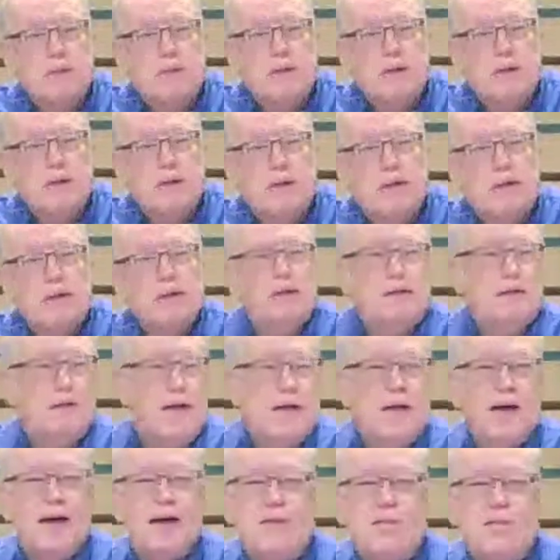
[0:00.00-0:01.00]
And at the
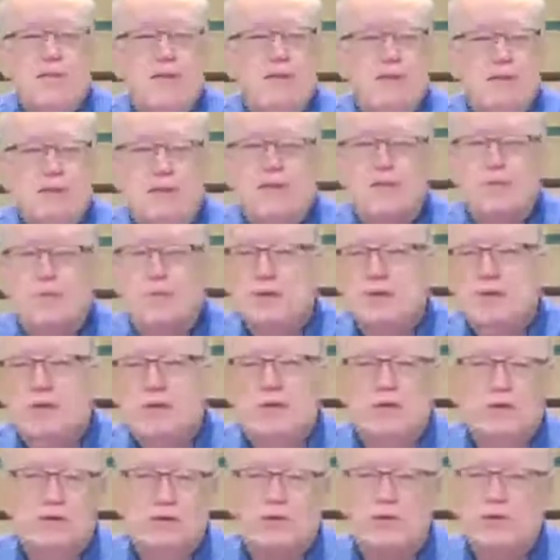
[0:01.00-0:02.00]
time that this
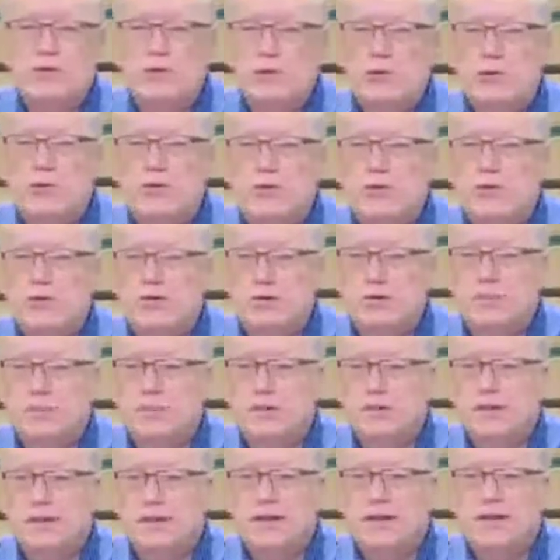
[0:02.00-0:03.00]
particular story took
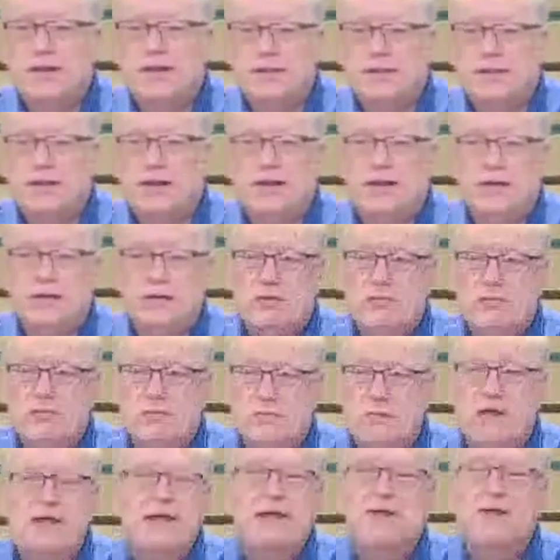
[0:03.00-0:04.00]
place, that
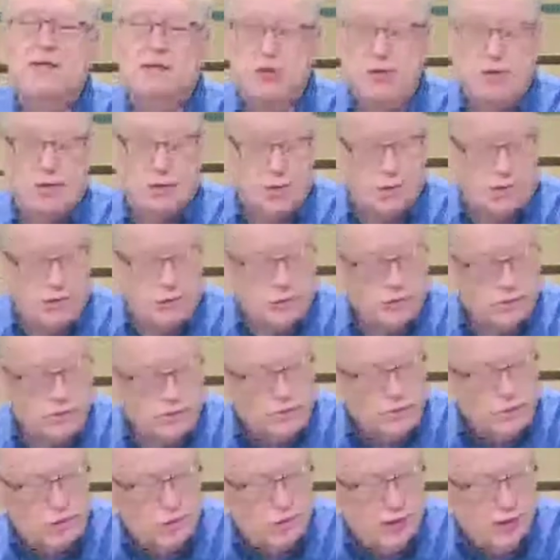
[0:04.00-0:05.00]
megachurch was
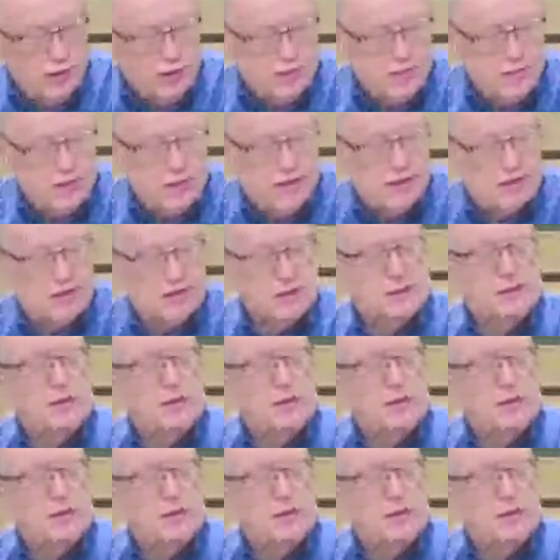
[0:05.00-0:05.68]
drawing about